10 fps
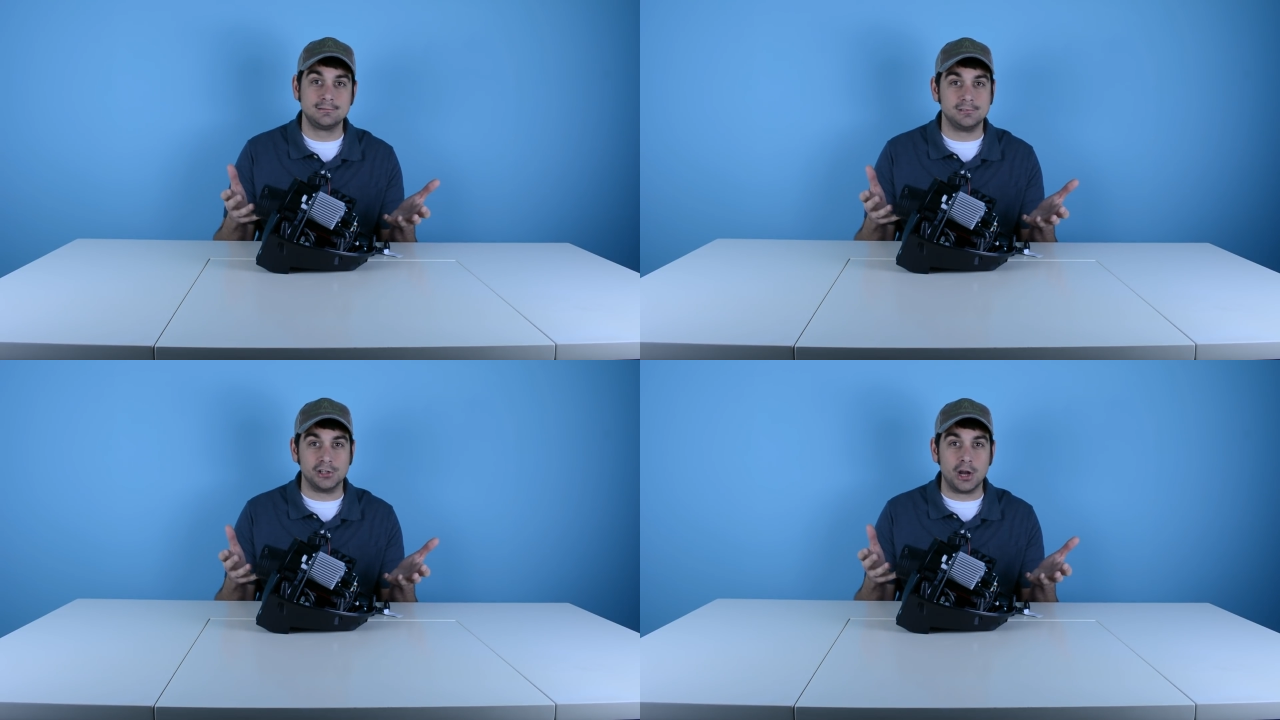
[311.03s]

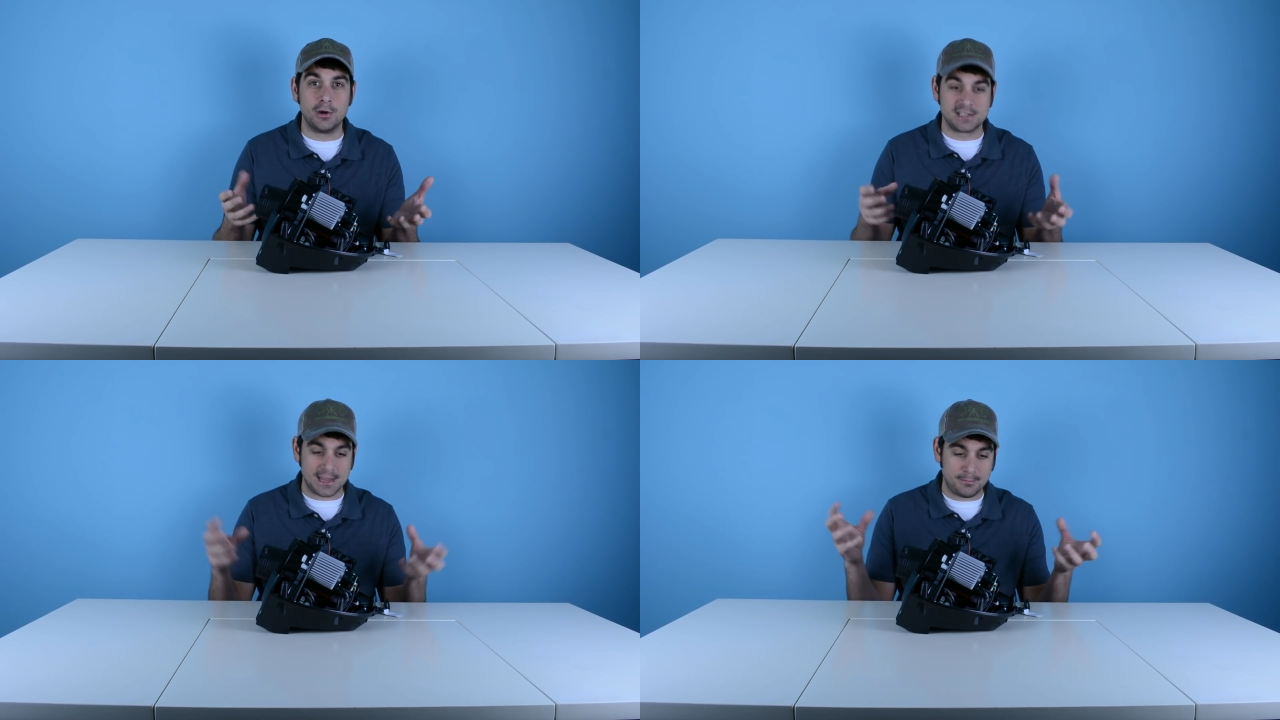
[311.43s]
You know,
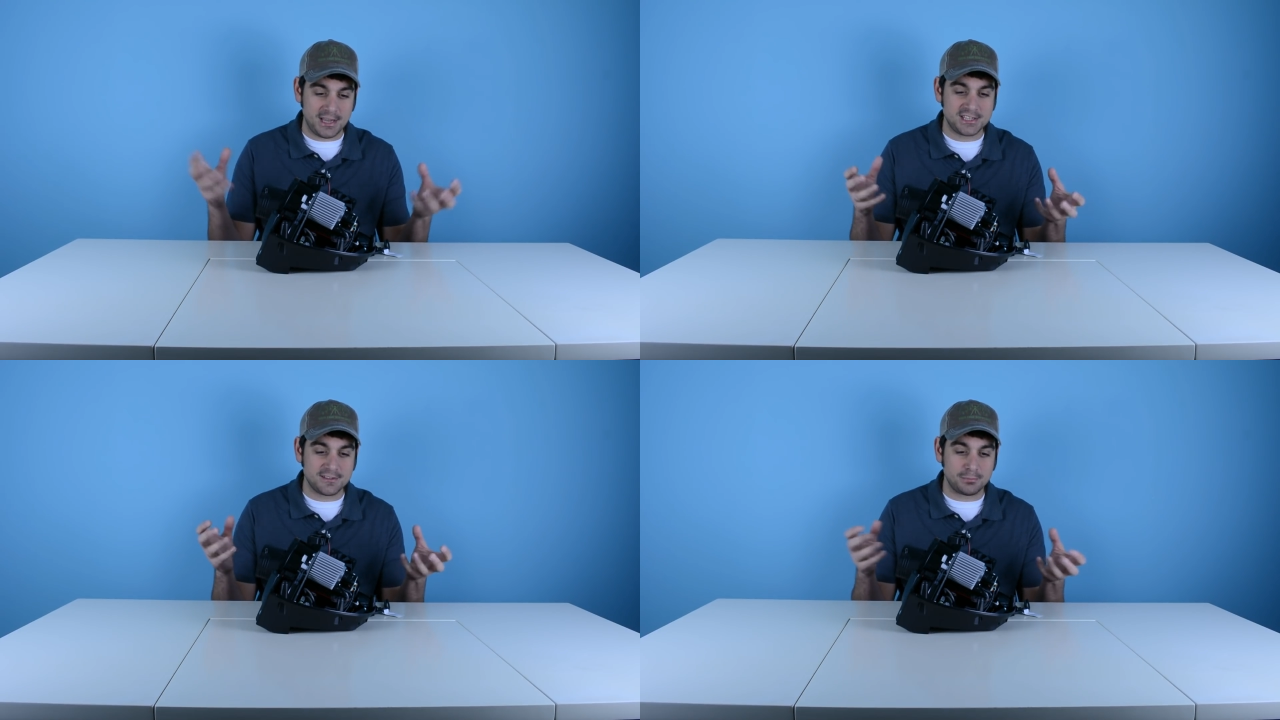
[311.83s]
it's a
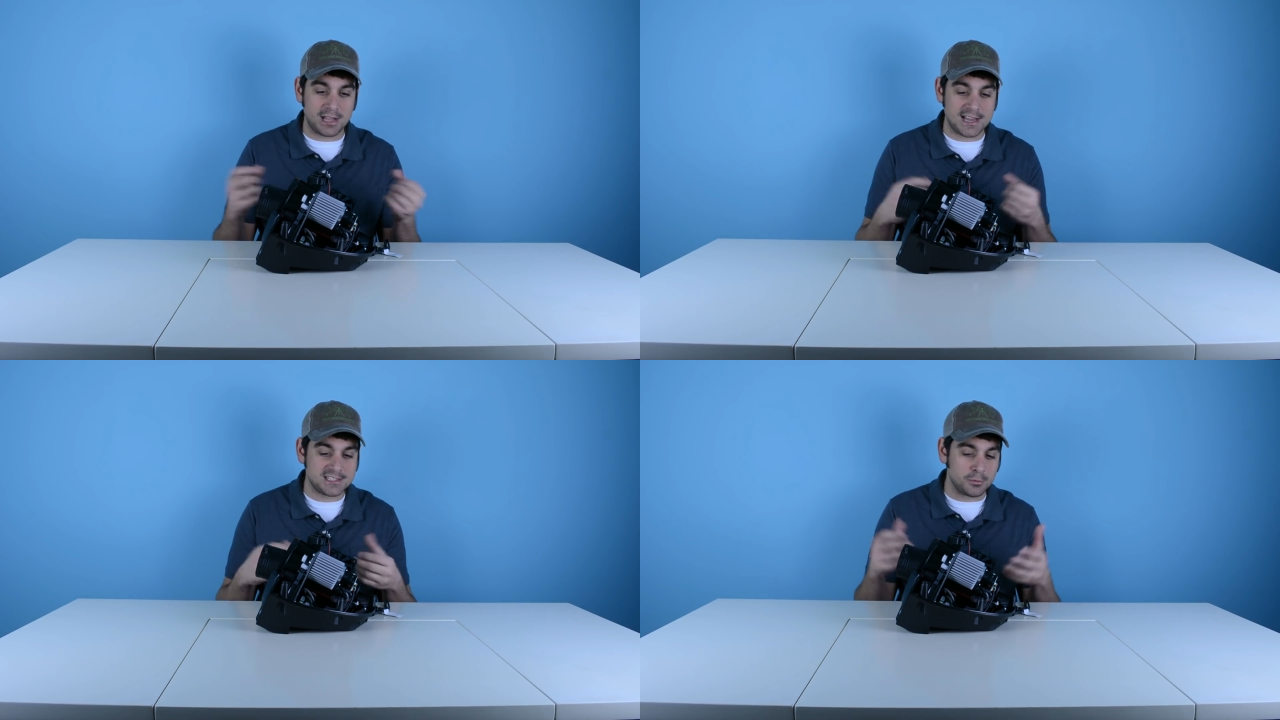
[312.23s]
piece of
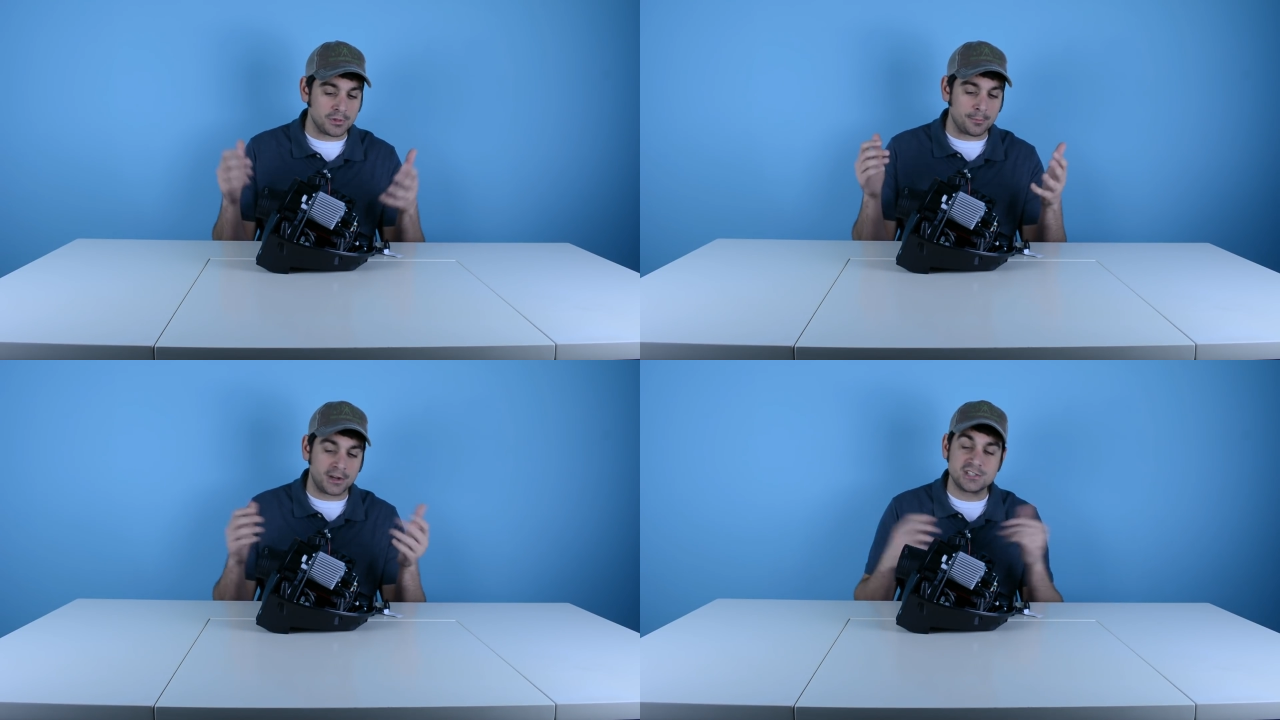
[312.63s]
plastic
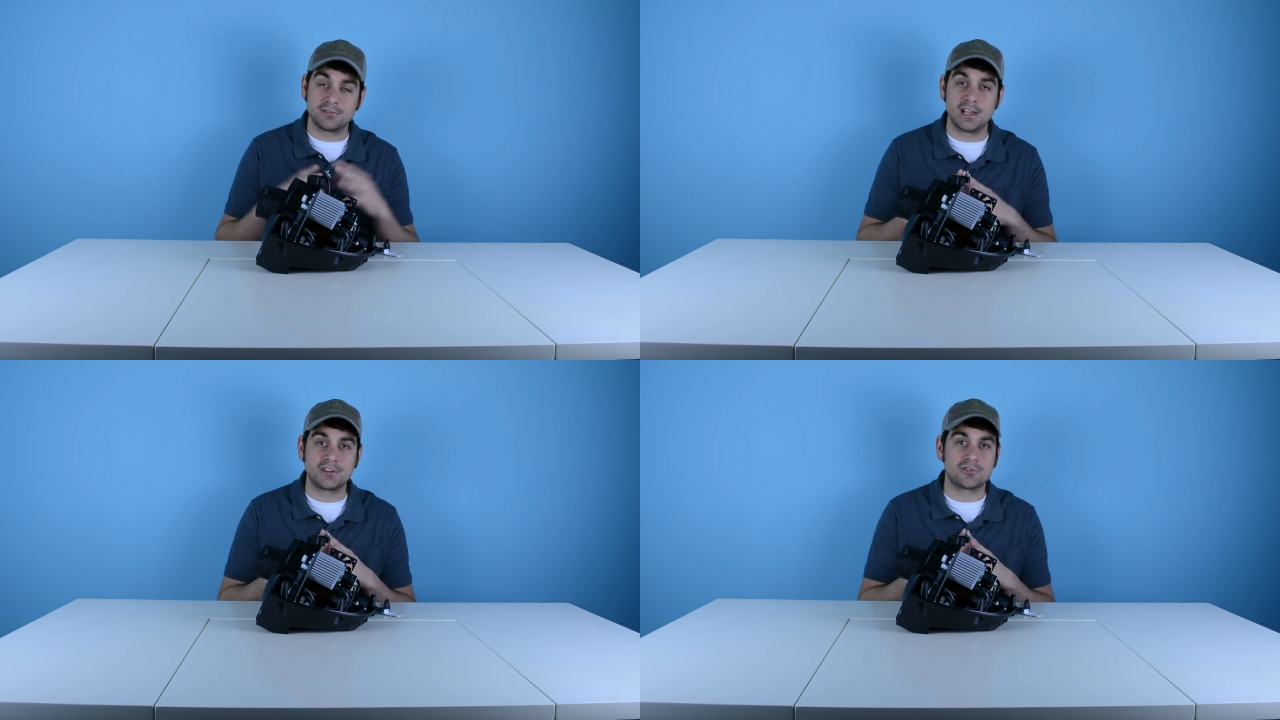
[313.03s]
with a bunch of
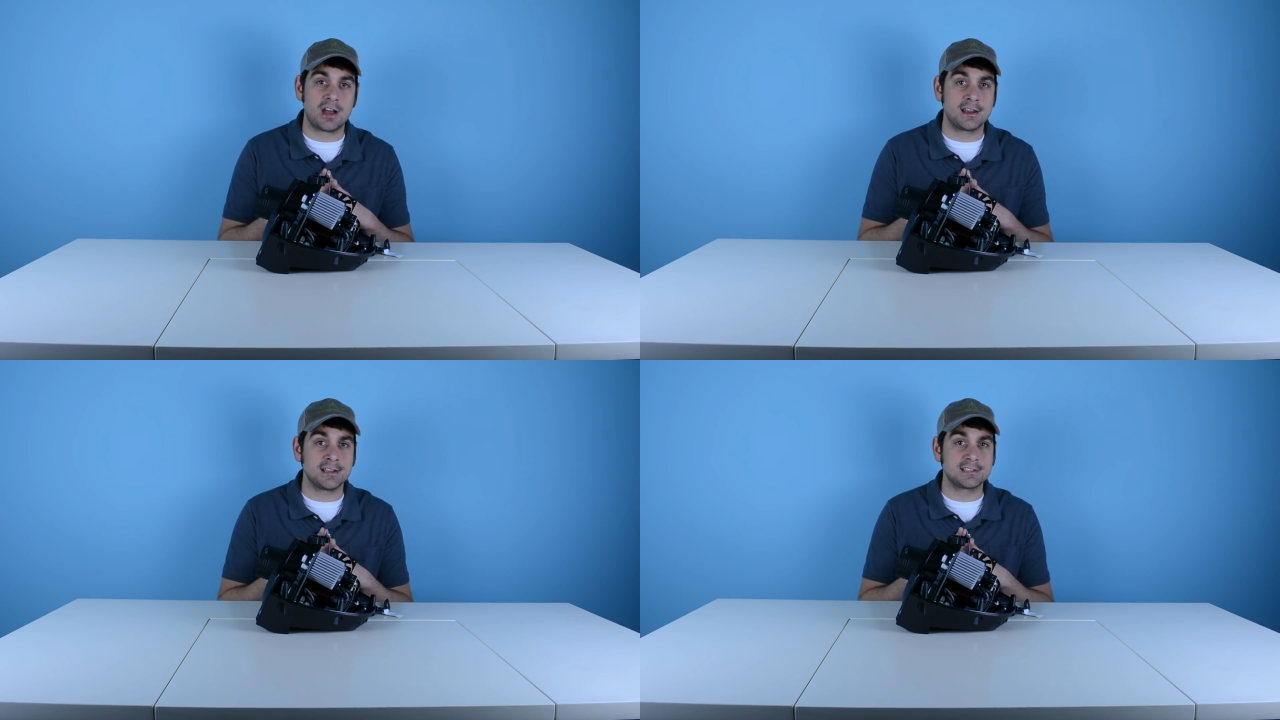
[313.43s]

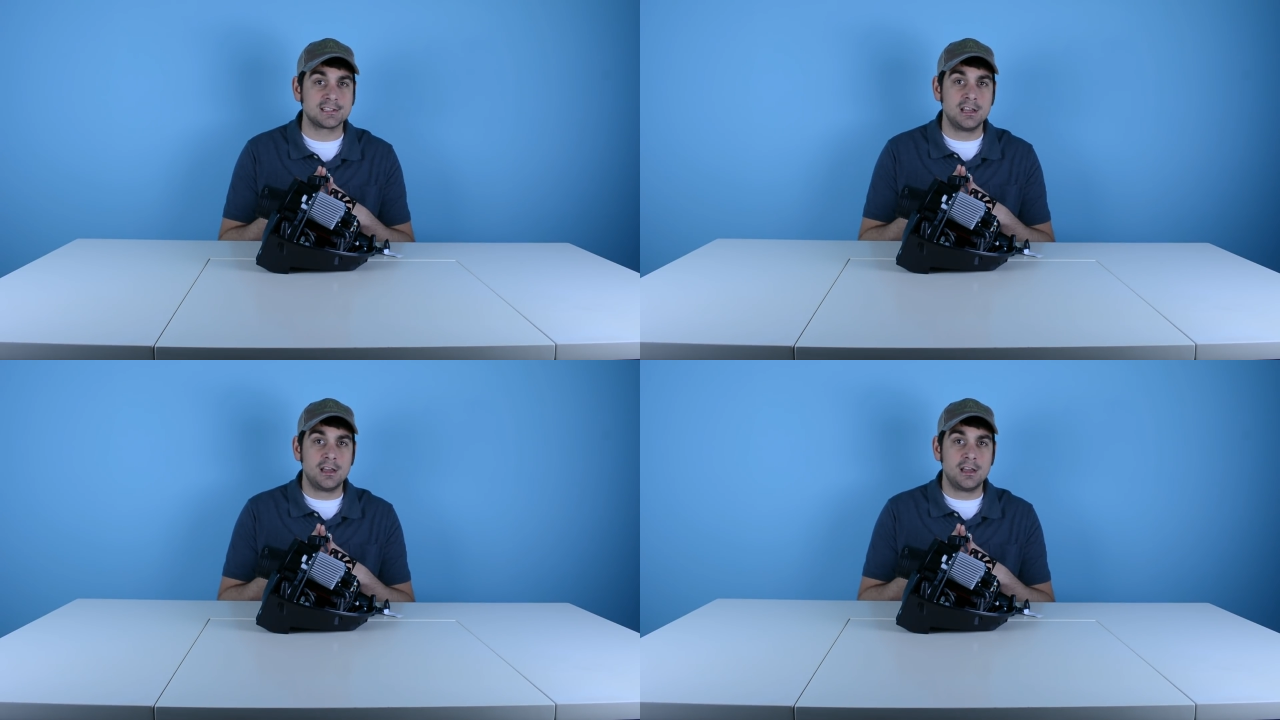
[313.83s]
electronics